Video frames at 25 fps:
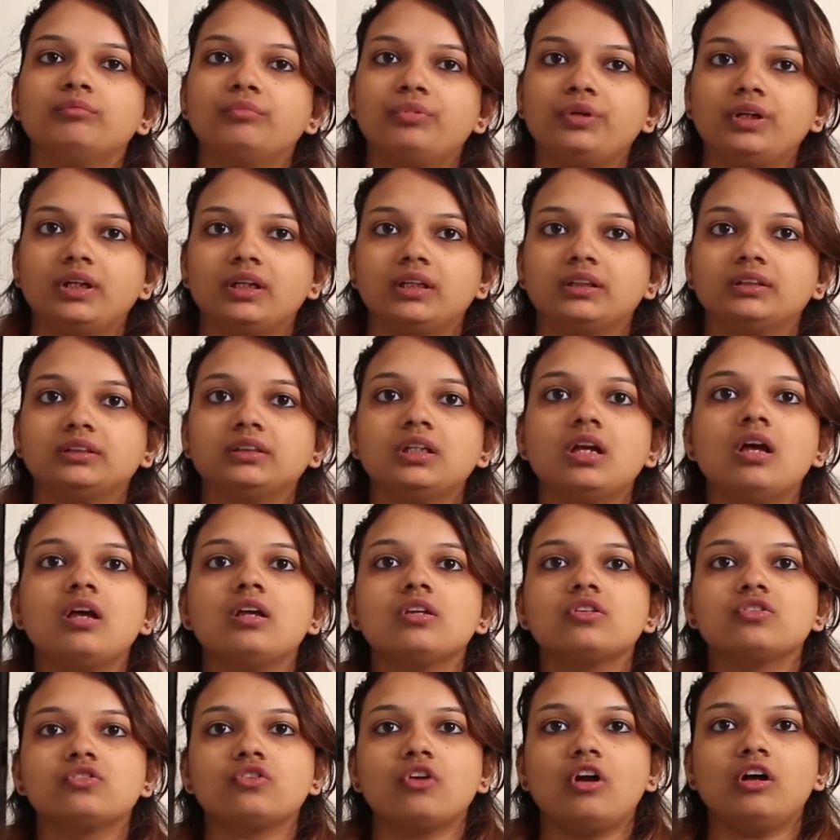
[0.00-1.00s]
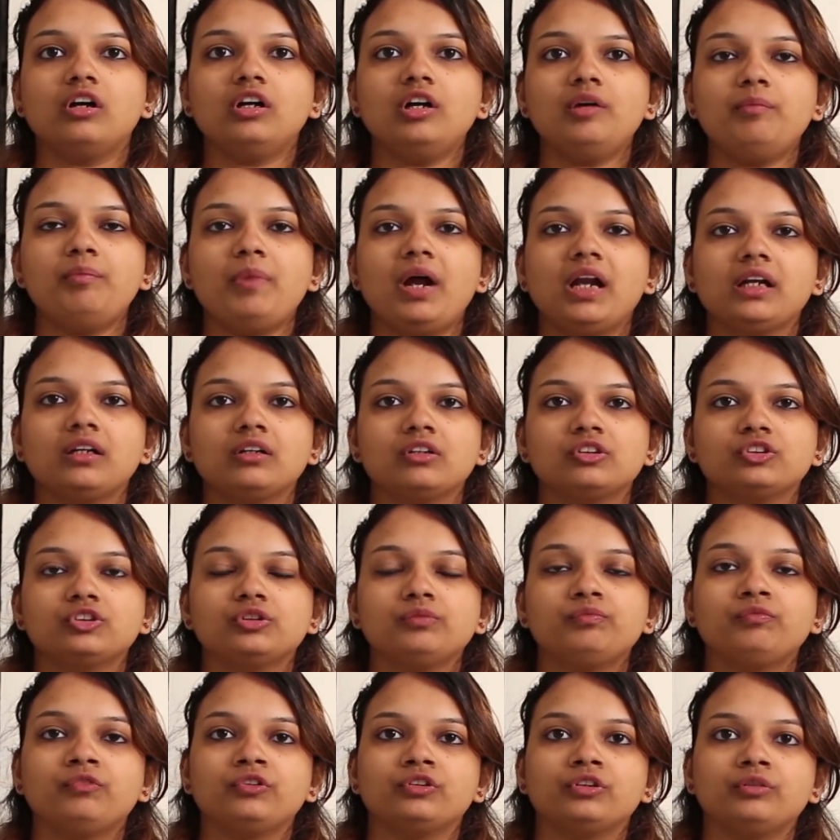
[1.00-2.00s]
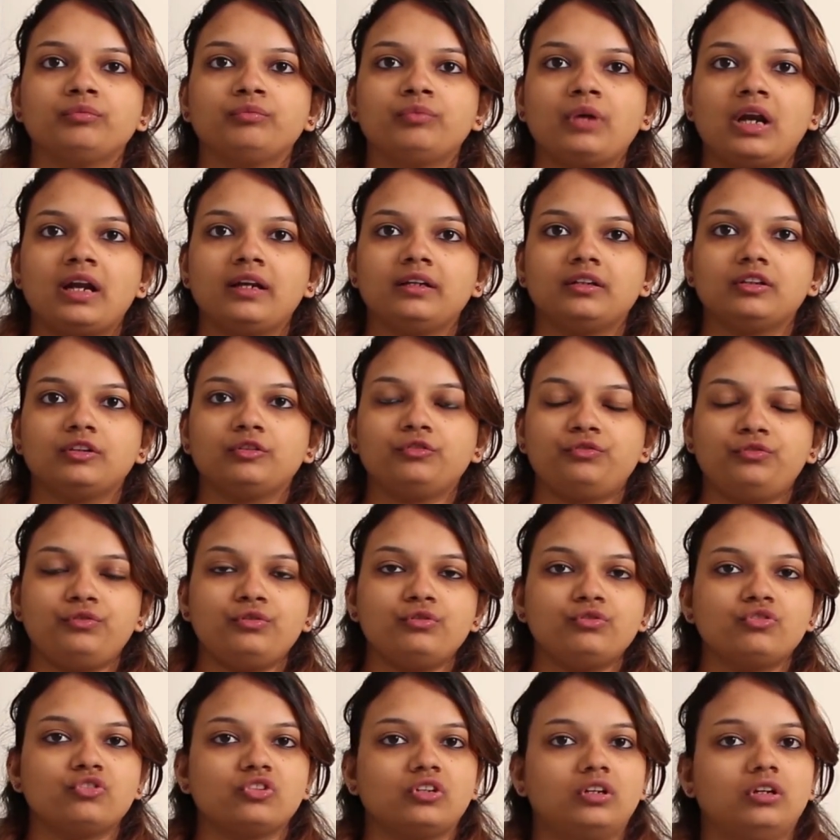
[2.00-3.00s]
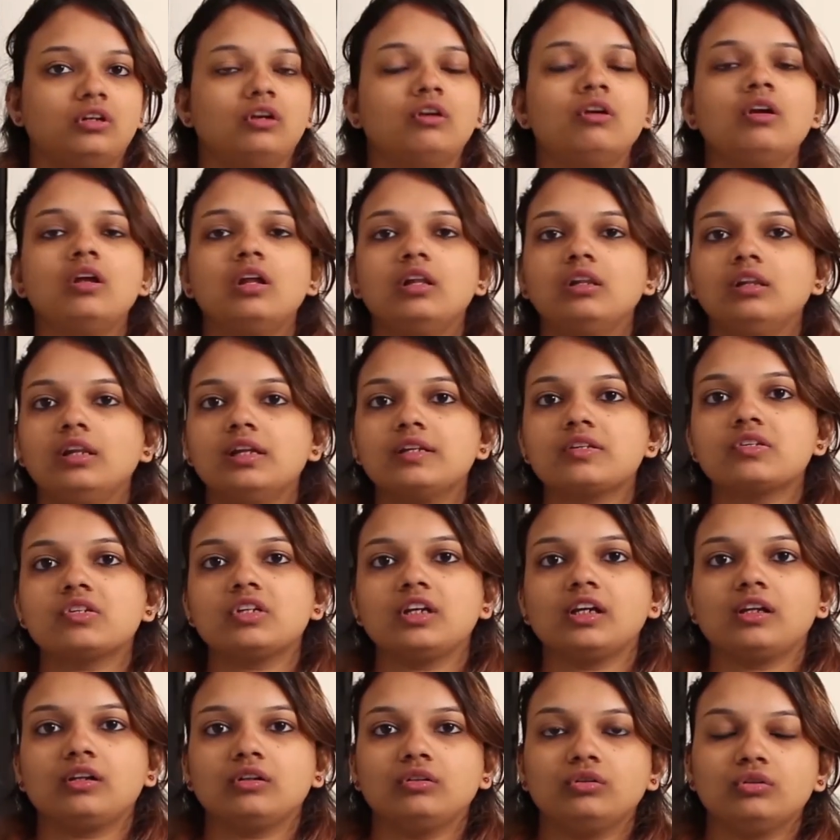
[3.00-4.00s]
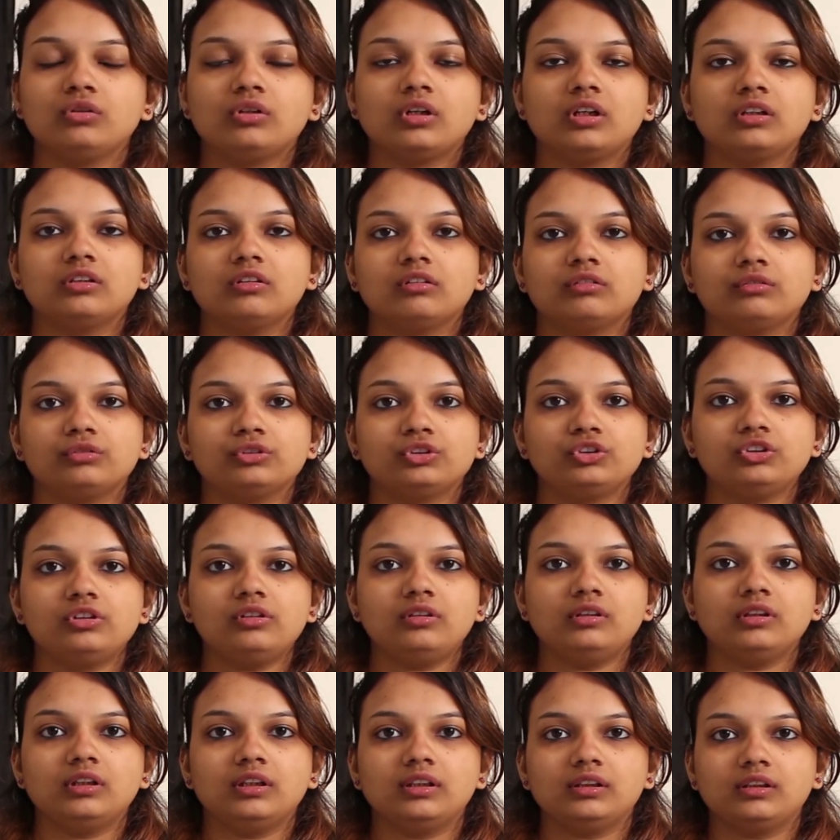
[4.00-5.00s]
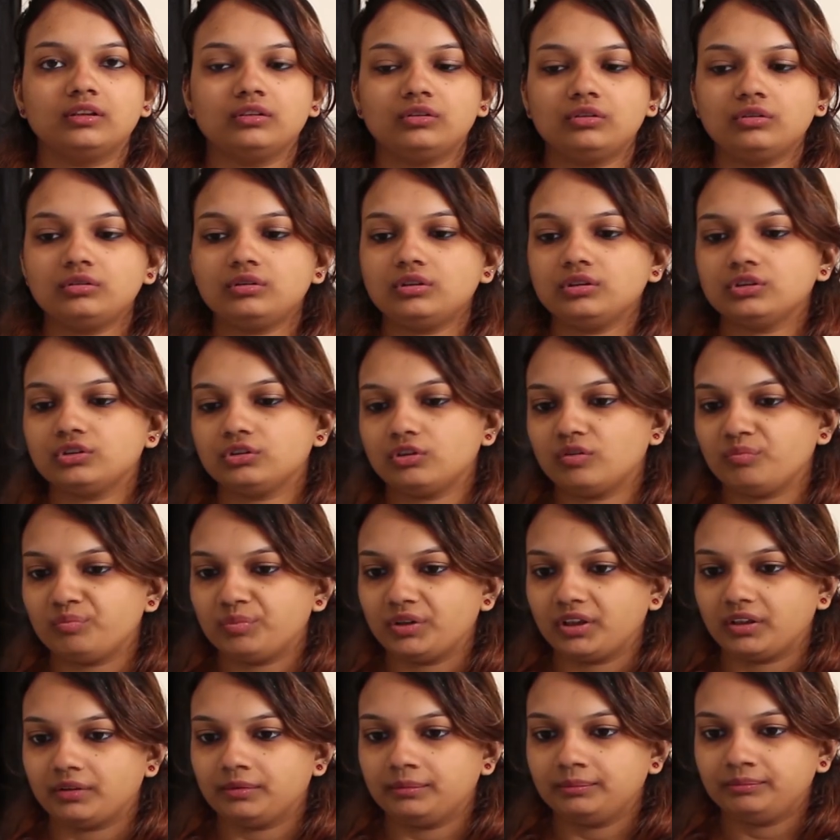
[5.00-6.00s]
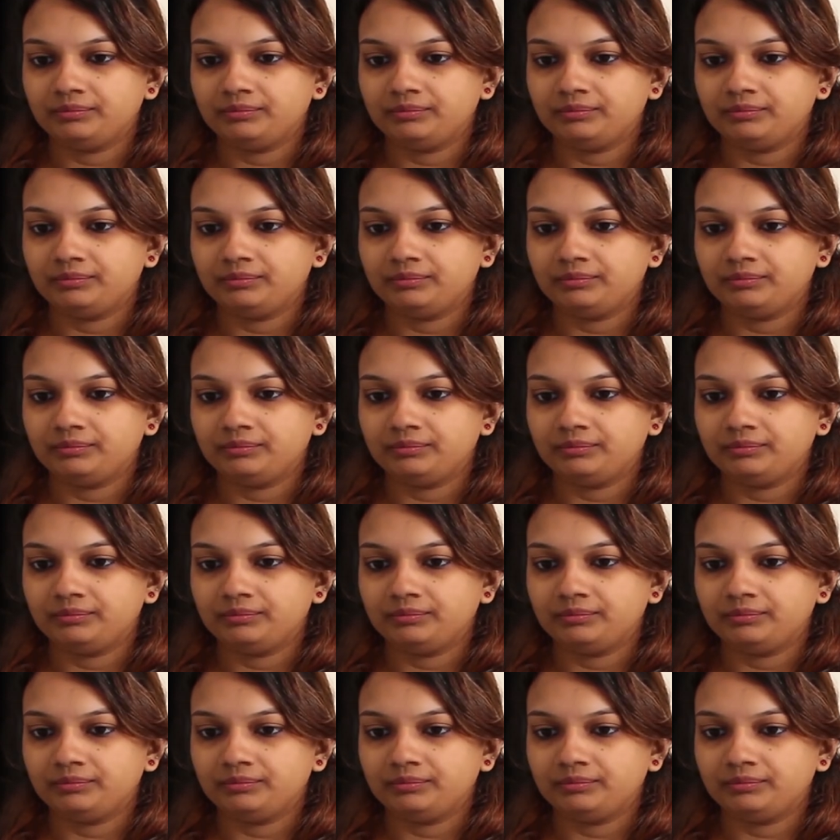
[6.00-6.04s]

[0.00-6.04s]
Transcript: BRICS Stronger Partnership for the Brighter Future. Let's take a look at the question related to this topic.